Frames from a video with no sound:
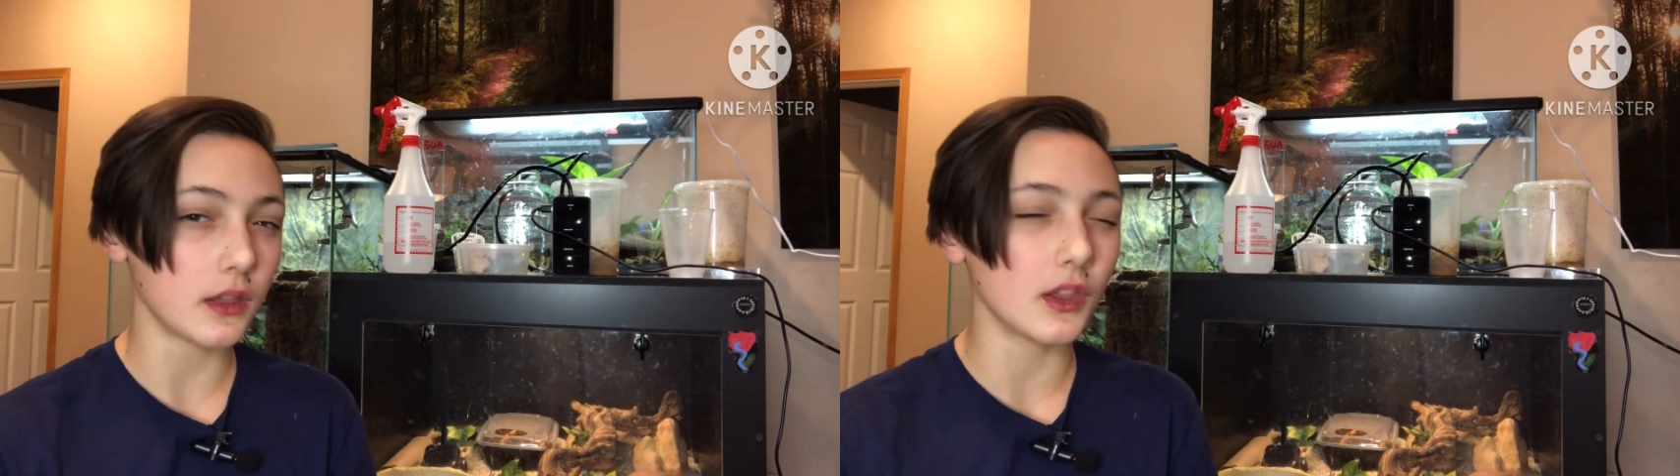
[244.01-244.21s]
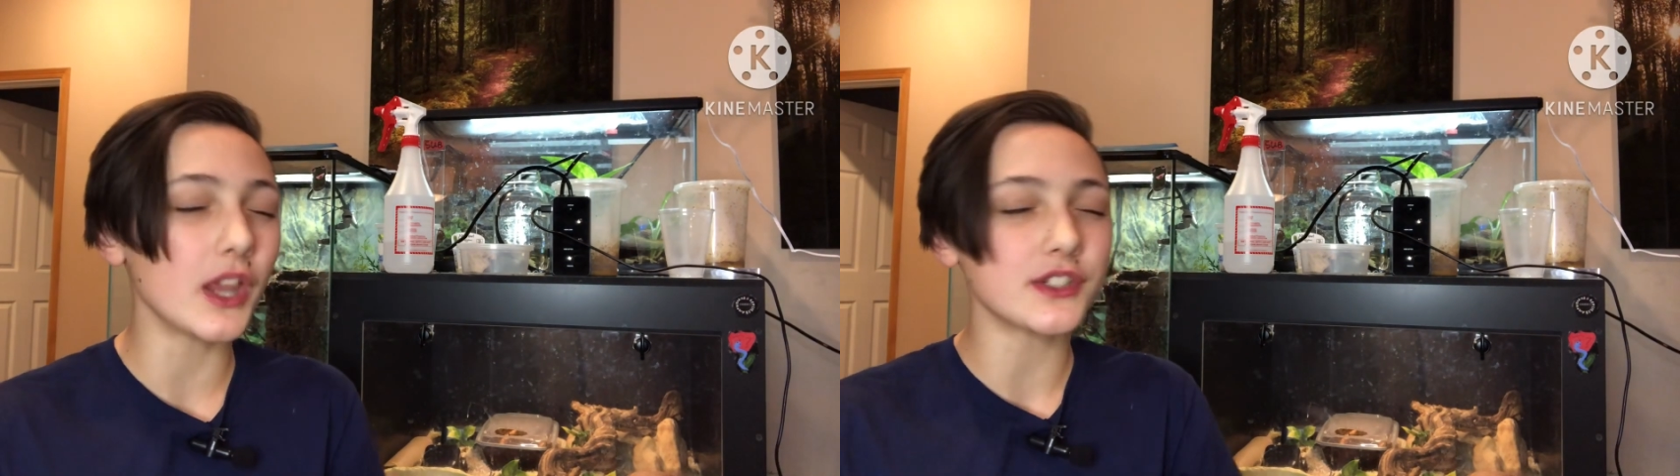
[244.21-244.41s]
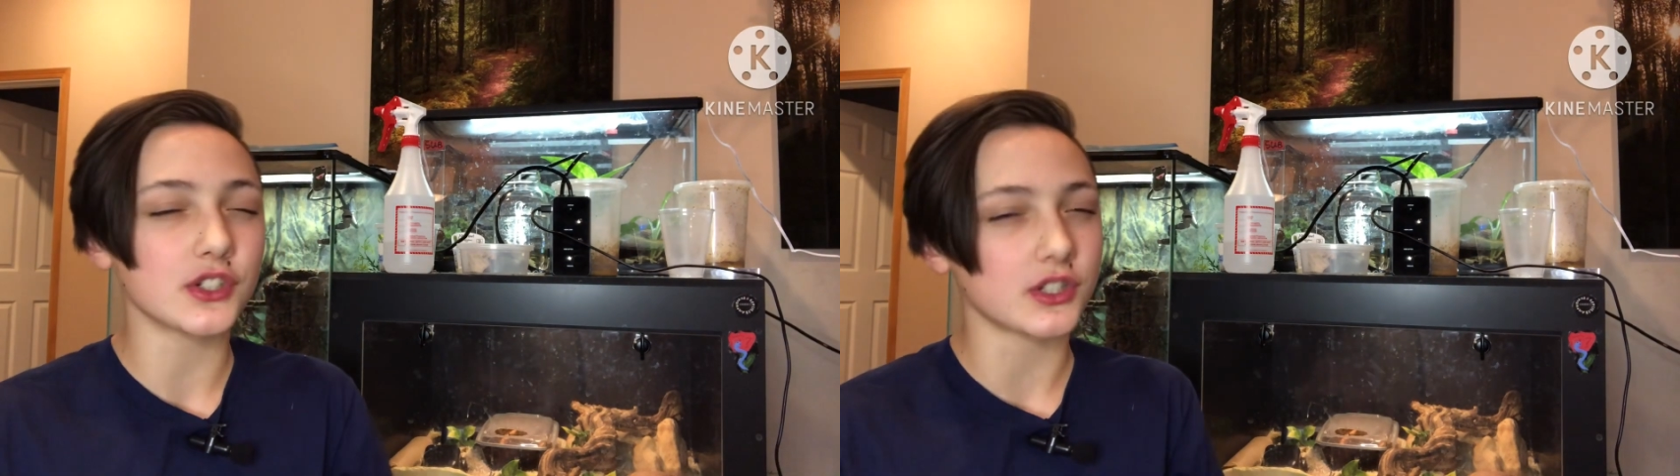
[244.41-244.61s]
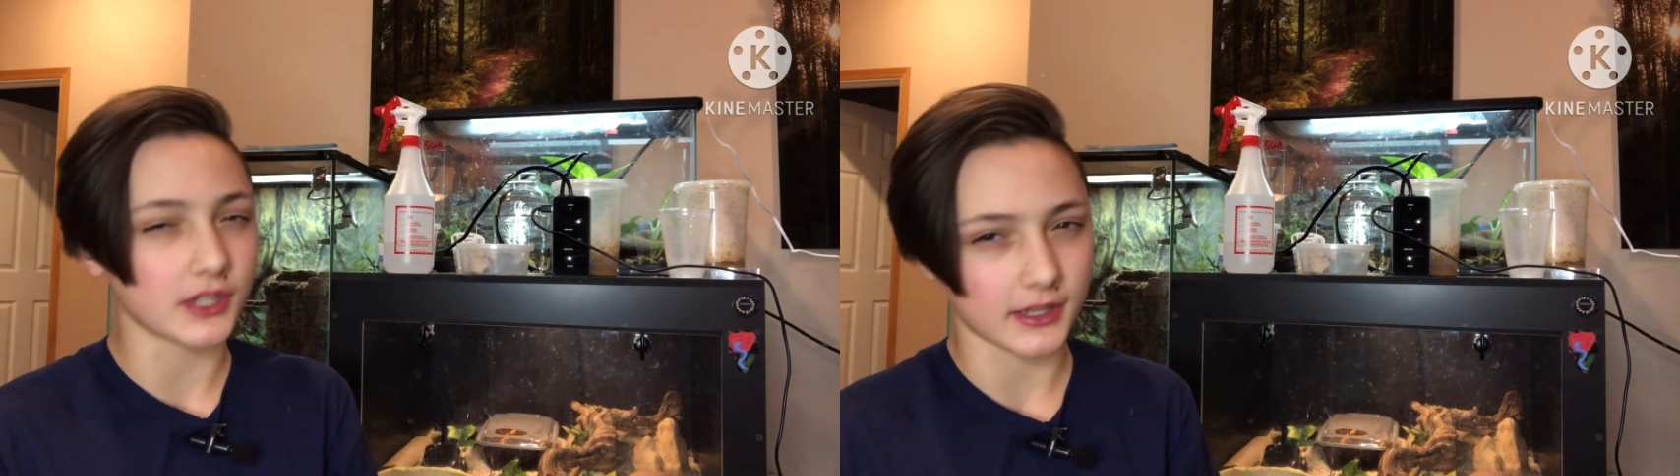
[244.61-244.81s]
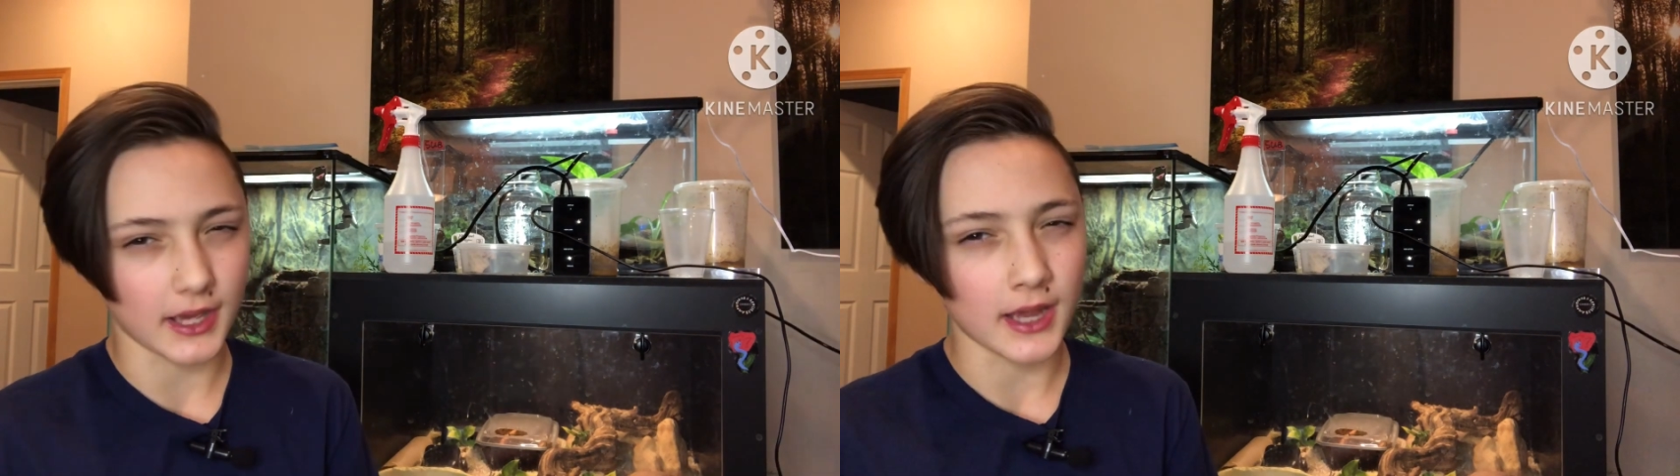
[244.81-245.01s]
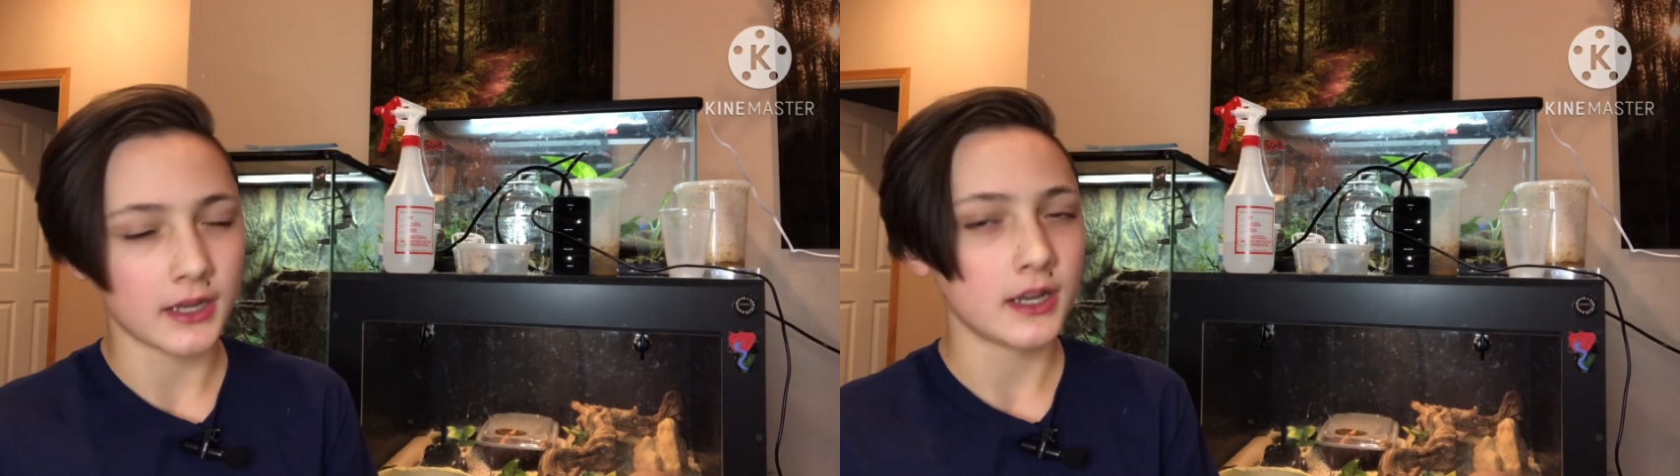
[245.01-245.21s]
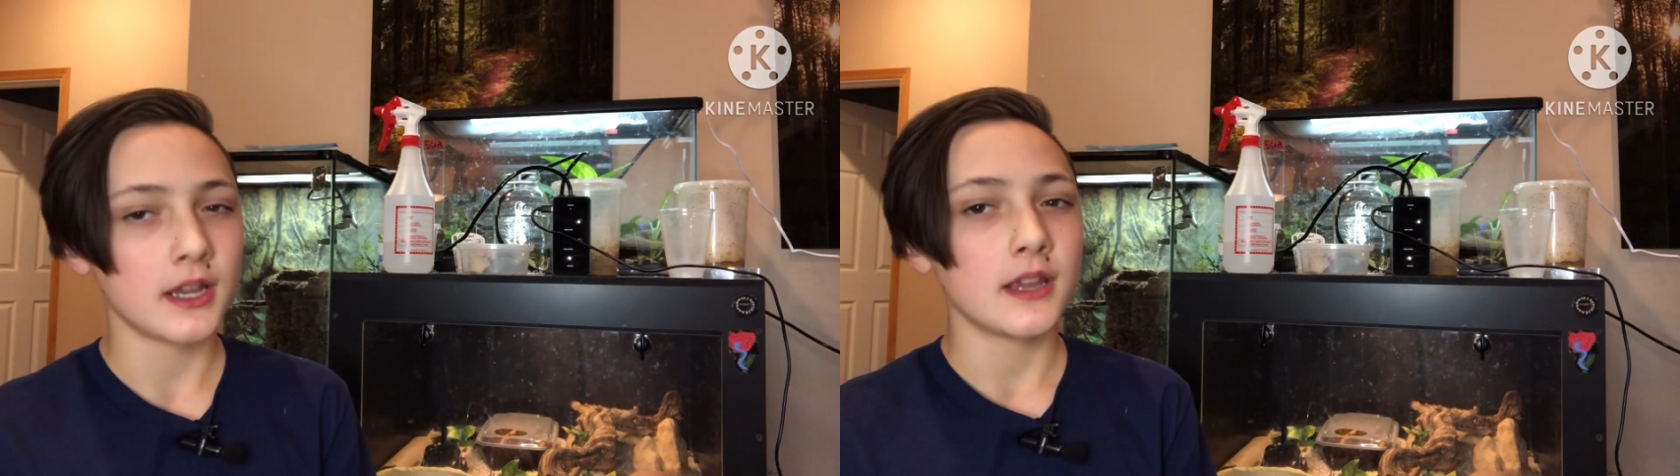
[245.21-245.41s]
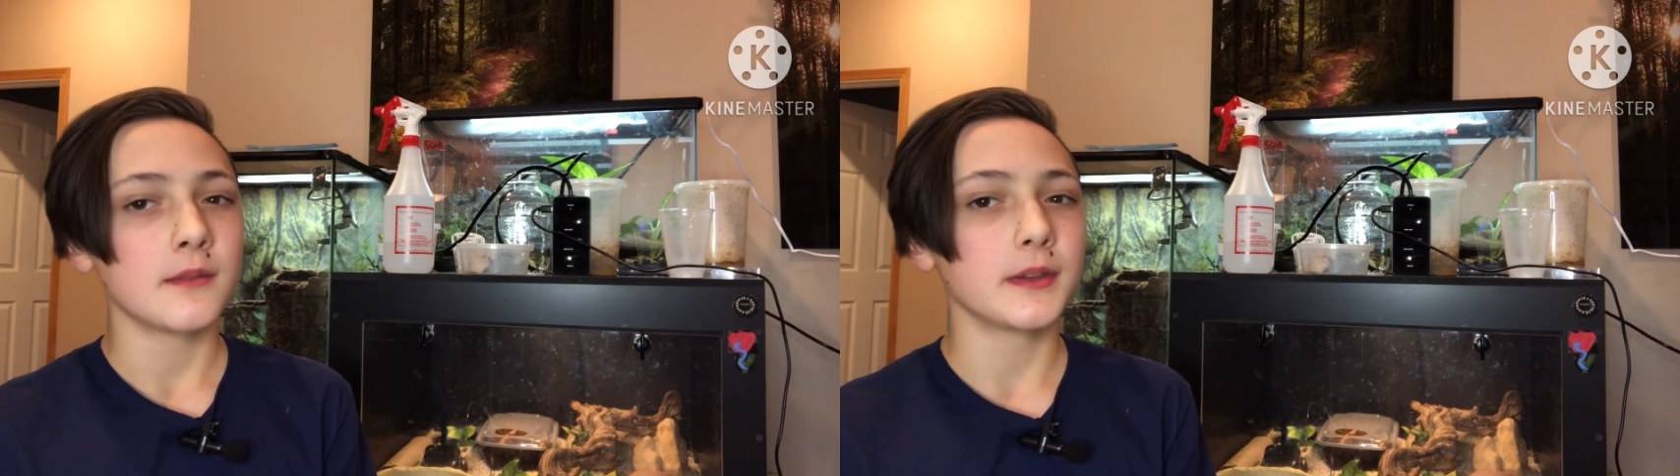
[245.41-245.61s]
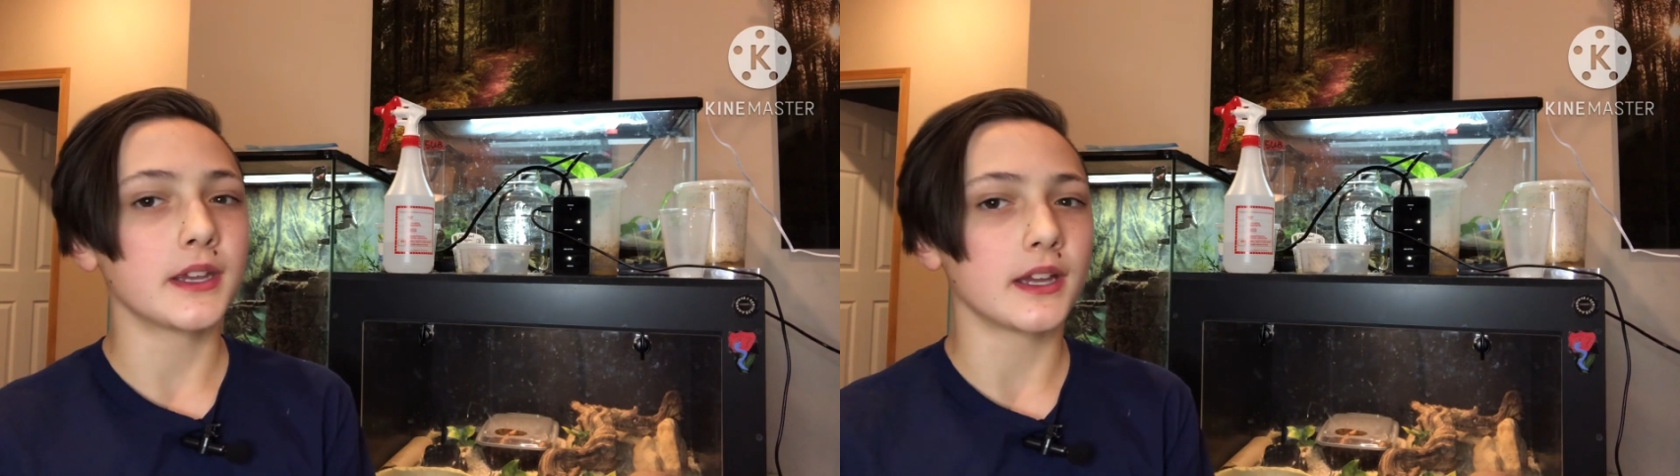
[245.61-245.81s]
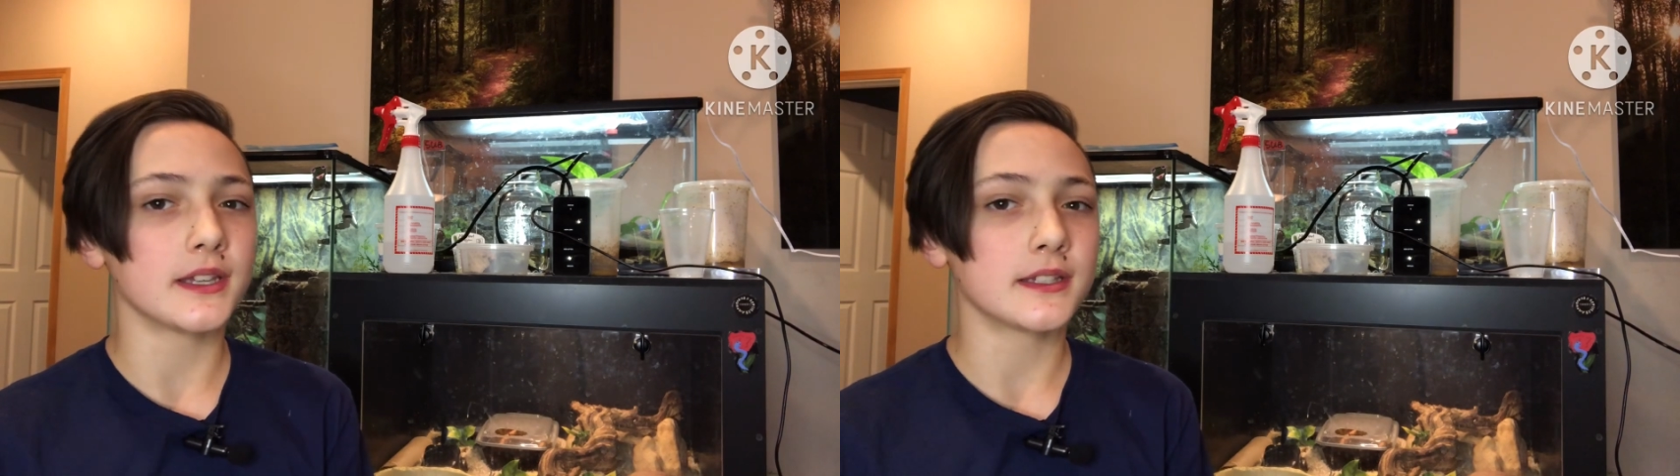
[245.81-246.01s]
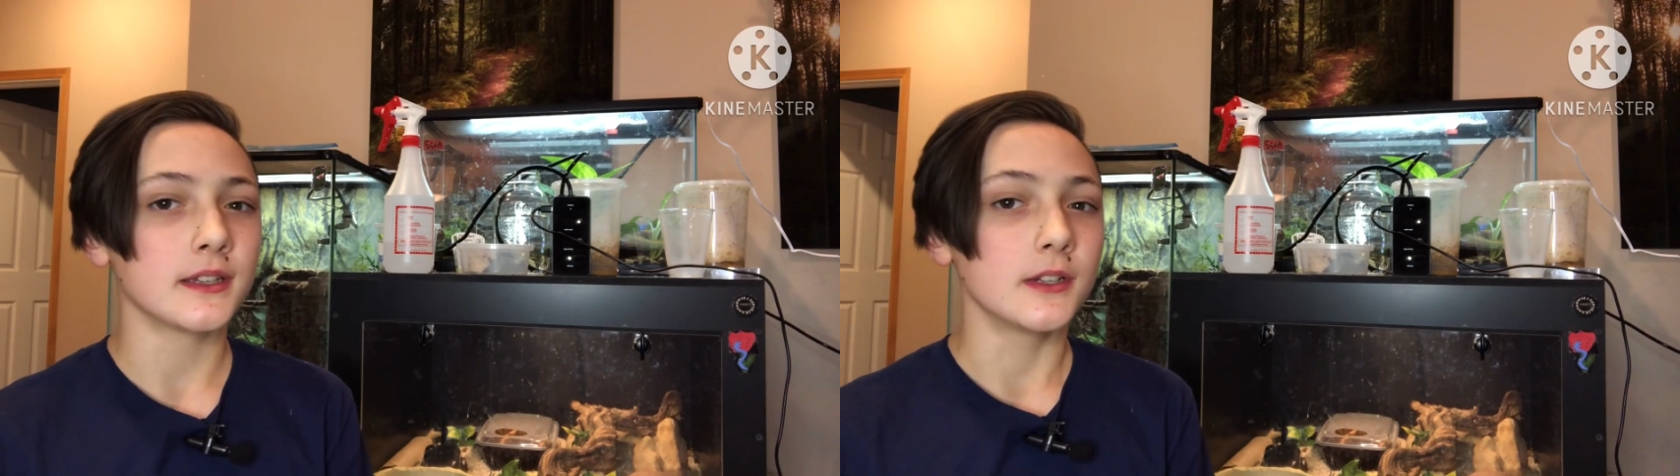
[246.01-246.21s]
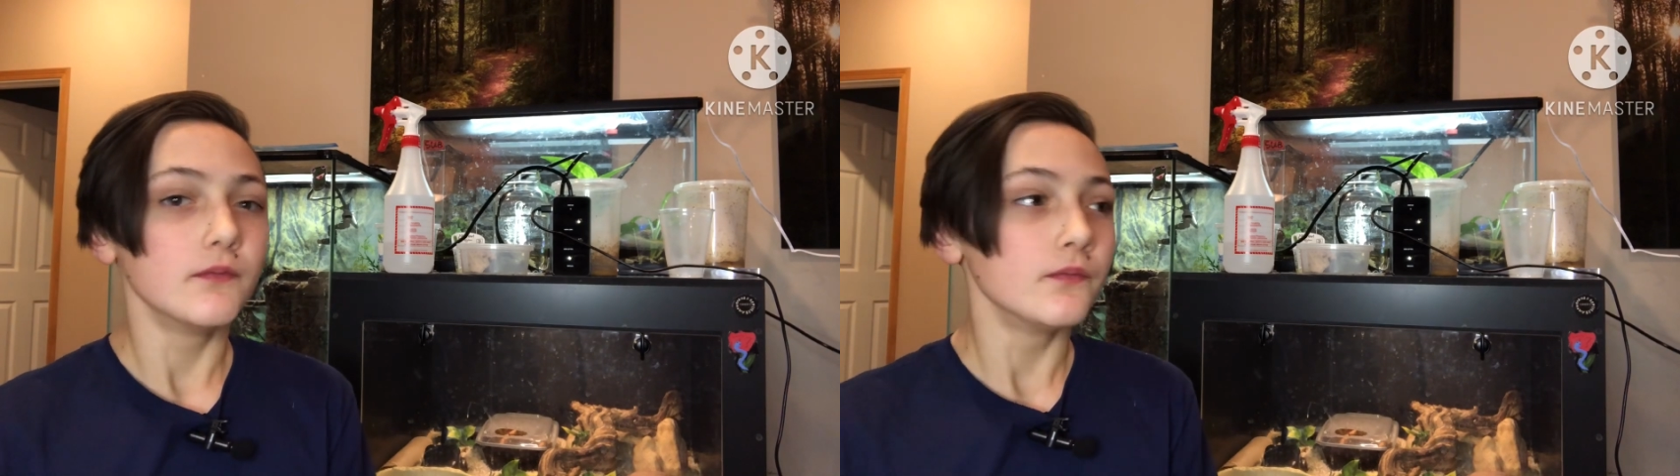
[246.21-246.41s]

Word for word: Let's just say that. Because